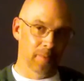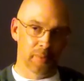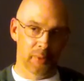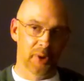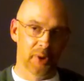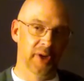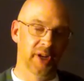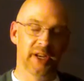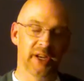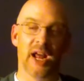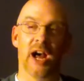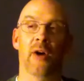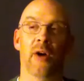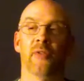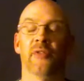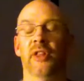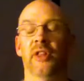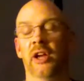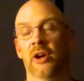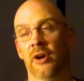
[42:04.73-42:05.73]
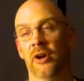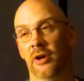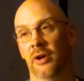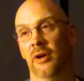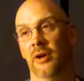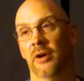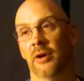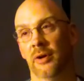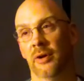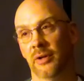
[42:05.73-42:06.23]
put it out there
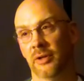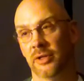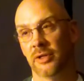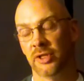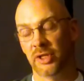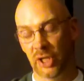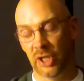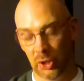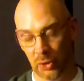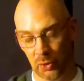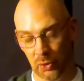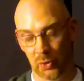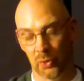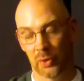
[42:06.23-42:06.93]
too.